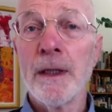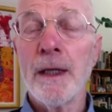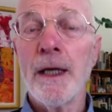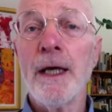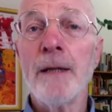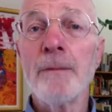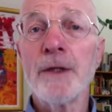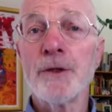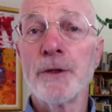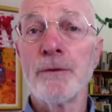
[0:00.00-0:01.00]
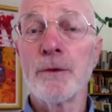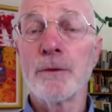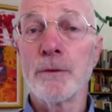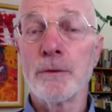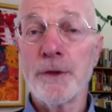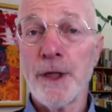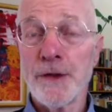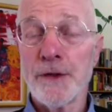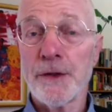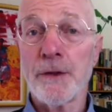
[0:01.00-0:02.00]
How much of your
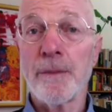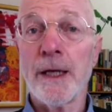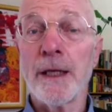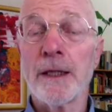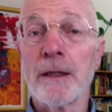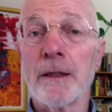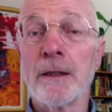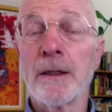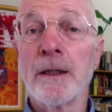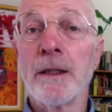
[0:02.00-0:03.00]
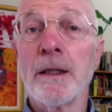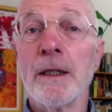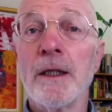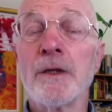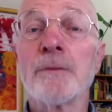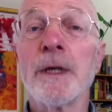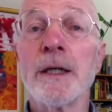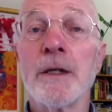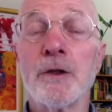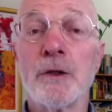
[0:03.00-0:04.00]
chest at the back is
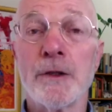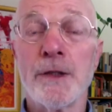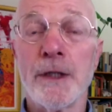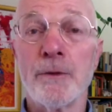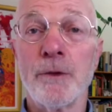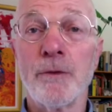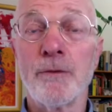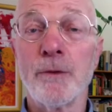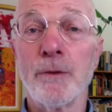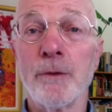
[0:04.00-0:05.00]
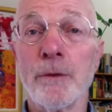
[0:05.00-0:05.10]
making contact with the floor?